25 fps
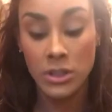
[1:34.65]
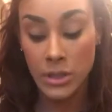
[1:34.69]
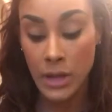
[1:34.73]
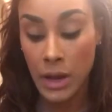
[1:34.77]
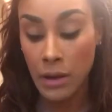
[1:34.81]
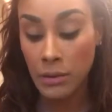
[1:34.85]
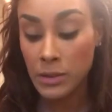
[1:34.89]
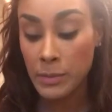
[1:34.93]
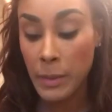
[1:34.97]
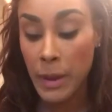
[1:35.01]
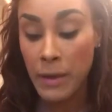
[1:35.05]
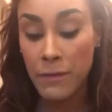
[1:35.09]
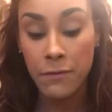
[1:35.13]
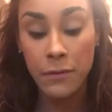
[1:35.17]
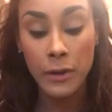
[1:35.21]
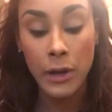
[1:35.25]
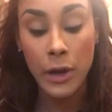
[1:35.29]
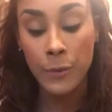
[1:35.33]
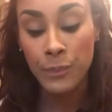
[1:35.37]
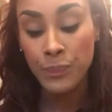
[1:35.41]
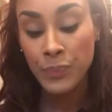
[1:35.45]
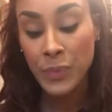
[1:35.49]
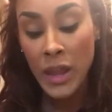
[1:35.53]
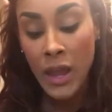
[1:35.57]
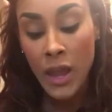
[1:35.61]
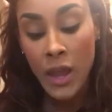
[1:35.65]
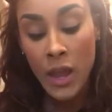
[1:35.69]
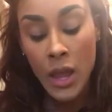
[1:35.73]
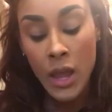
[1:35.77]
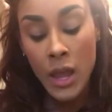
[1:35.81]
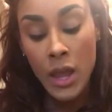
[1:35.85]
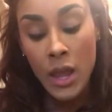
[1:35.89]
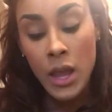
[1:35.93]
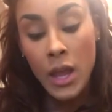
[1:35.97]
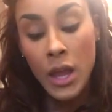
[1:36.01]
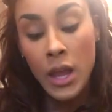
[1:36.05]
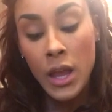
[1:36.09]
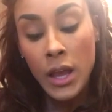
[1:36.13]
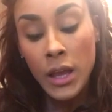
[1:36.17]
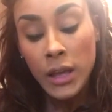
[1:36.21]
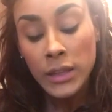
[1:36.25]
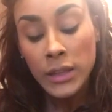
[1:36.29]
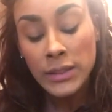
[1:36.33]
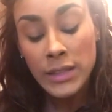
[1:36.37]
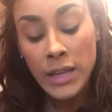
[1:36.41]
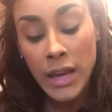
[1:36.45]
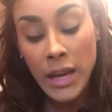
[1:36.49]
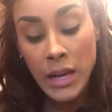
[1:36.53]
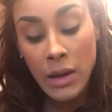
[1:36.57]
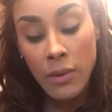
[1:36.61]
that was my flow.
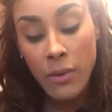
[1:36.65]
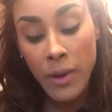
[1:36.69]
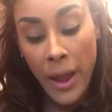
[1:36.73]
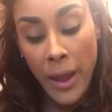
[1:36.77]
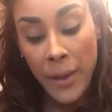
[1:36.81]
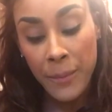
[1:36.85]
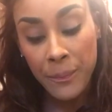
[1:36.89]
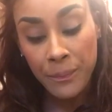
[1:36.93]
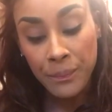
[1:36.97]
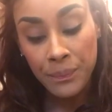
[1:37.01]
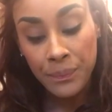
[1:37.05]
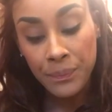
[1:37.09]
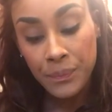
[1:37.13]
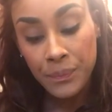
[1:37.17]
So anyway,